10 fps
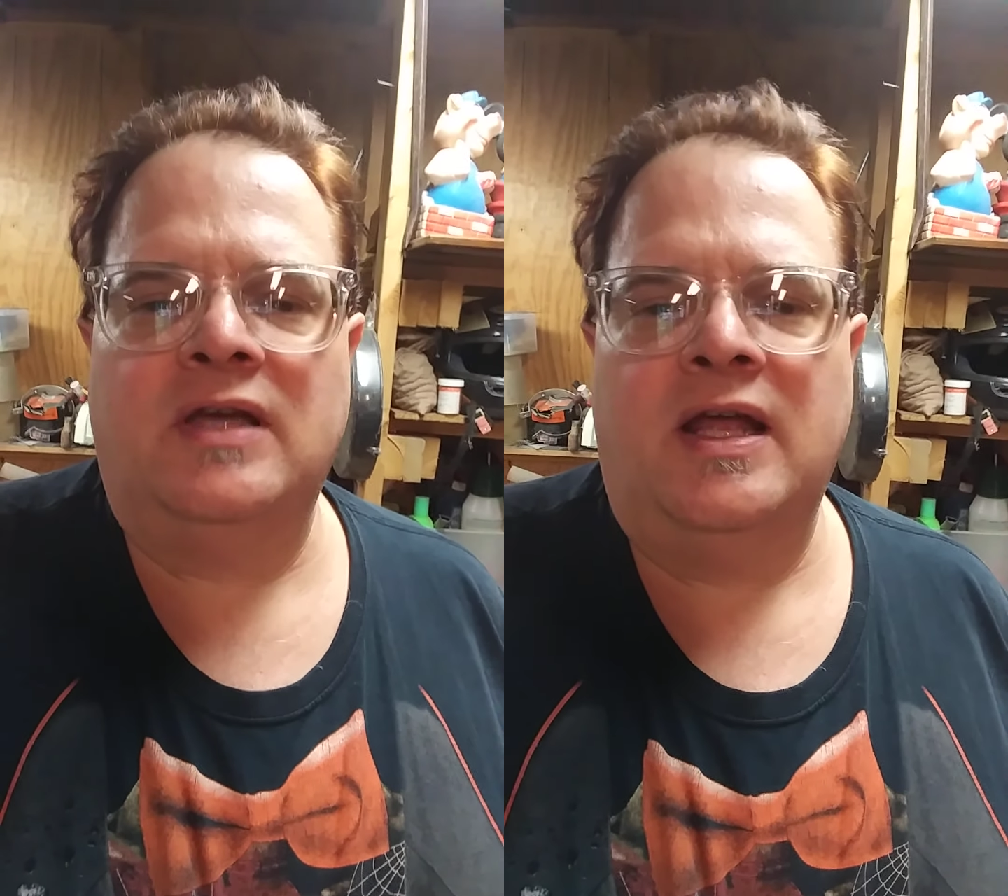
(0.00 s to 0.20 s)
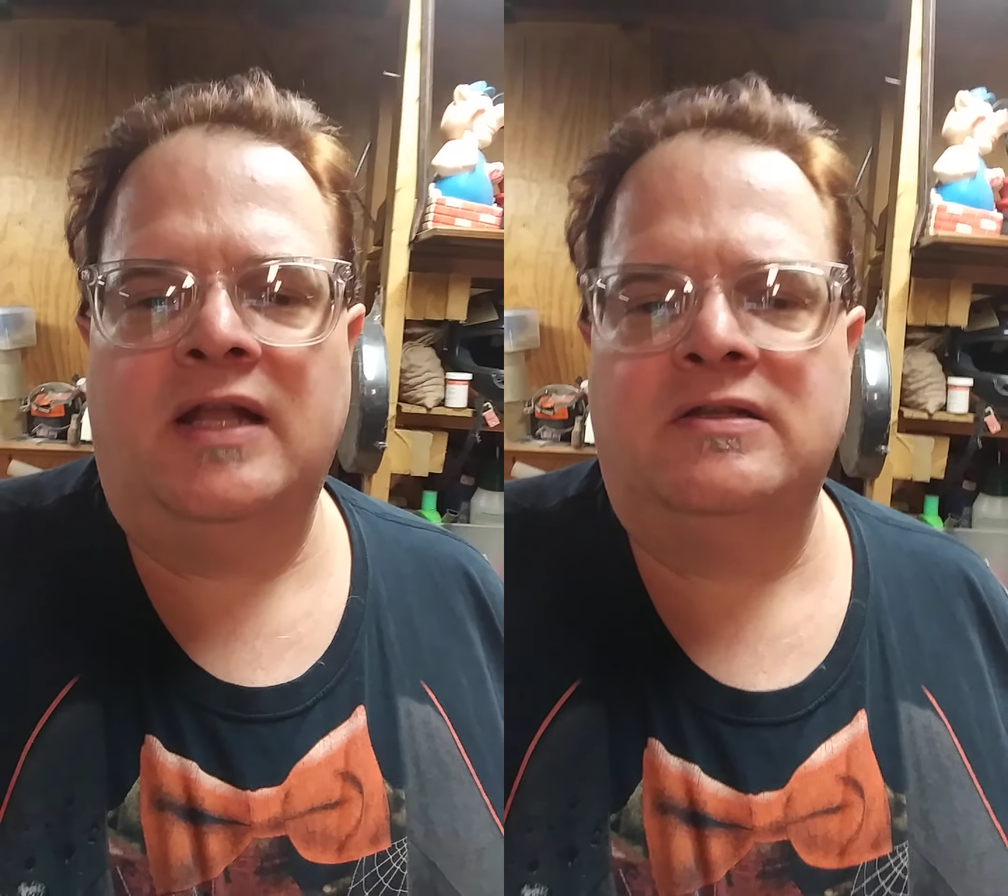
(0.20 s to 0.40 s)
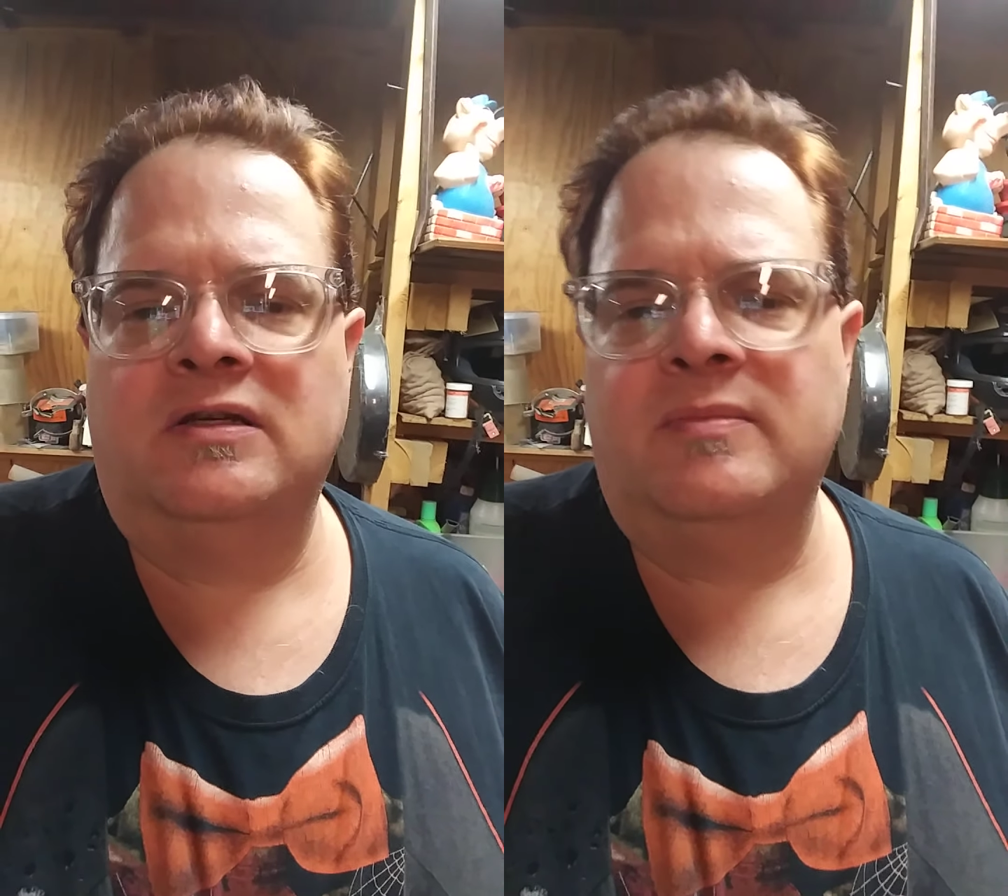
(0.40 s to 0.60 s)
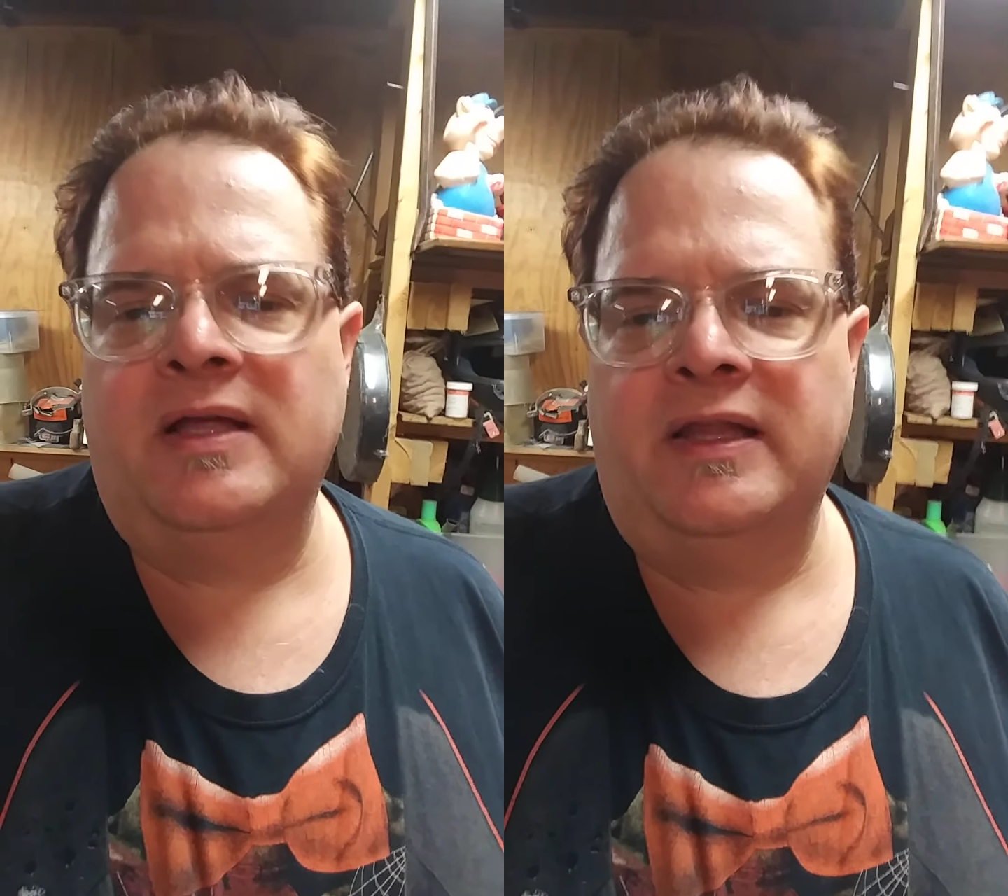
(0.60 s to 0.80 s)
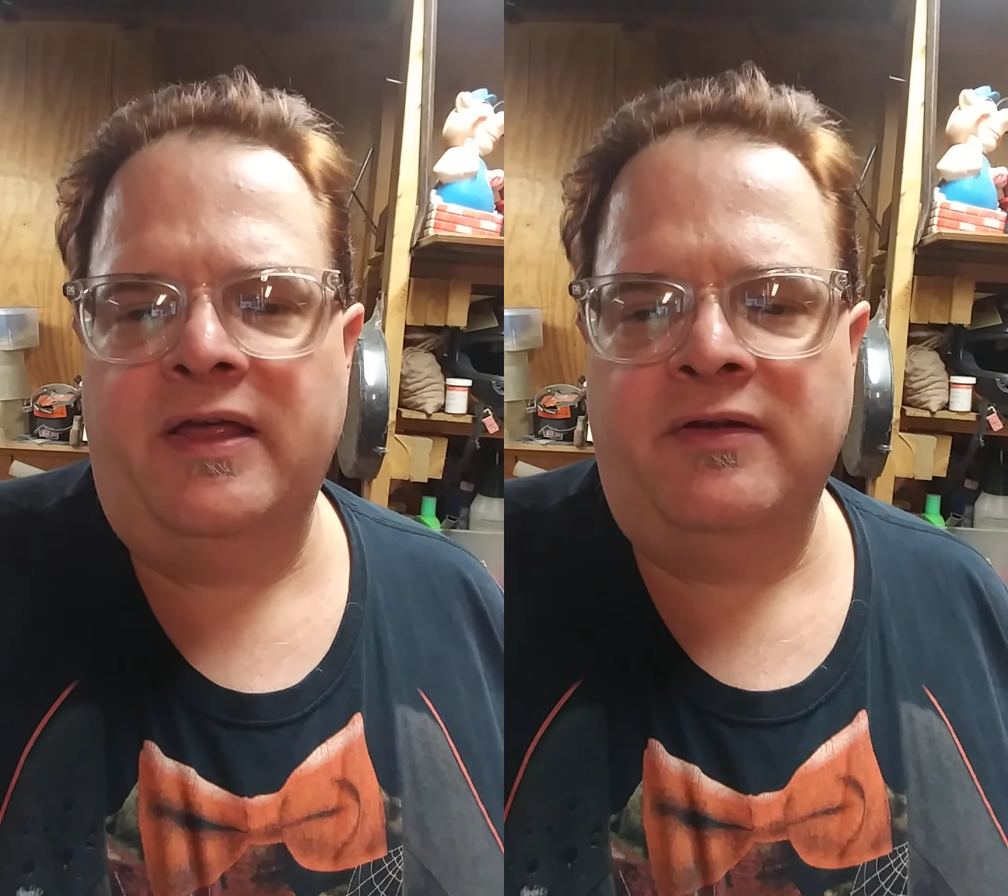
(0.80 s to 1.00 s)
and I took my
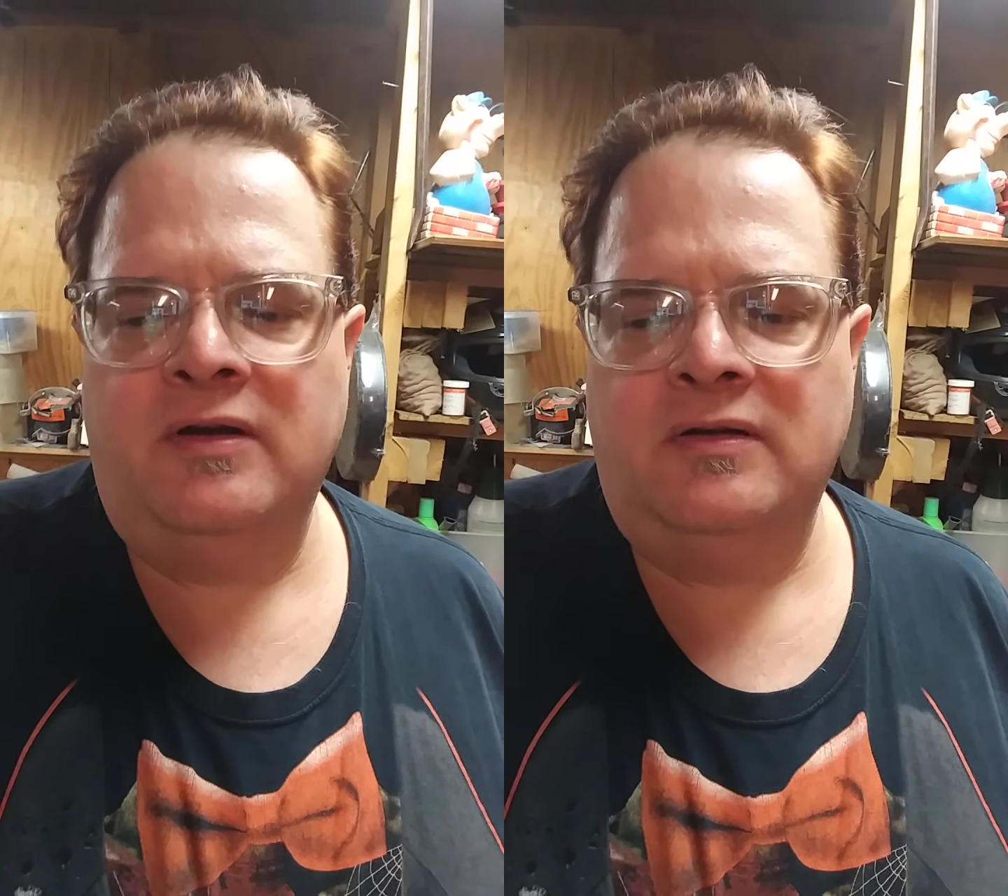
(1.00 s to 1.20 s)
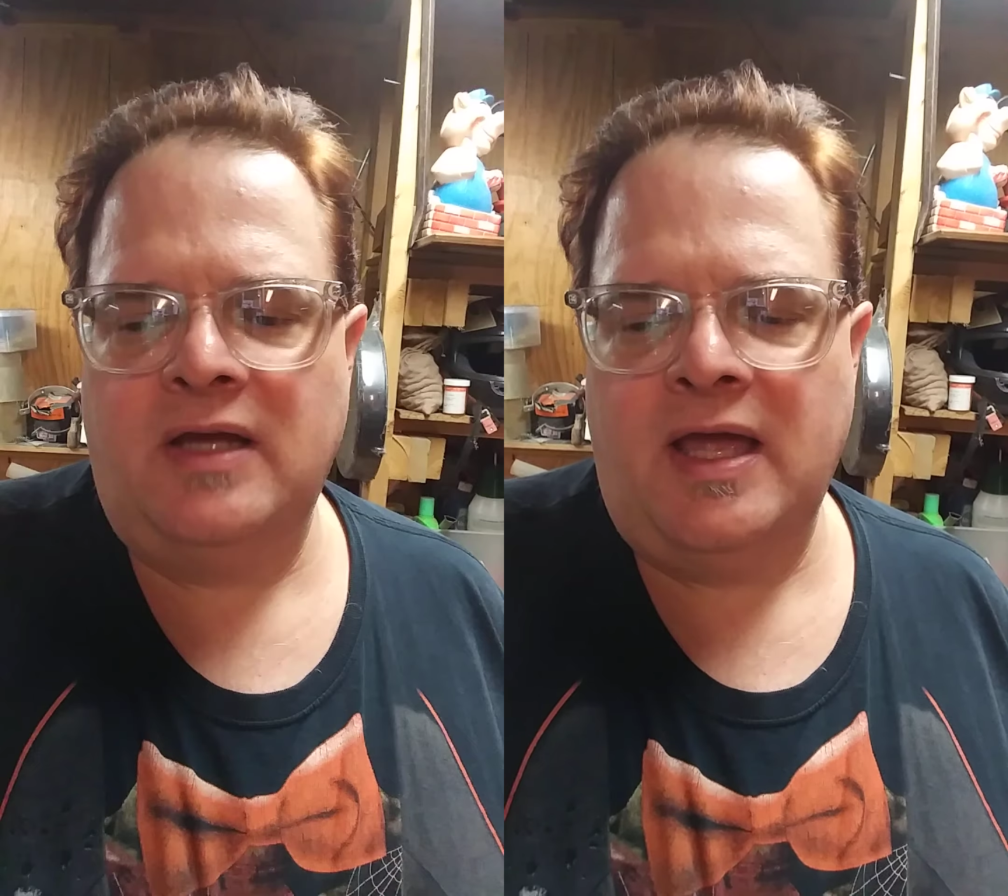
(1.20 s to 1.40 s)
leather,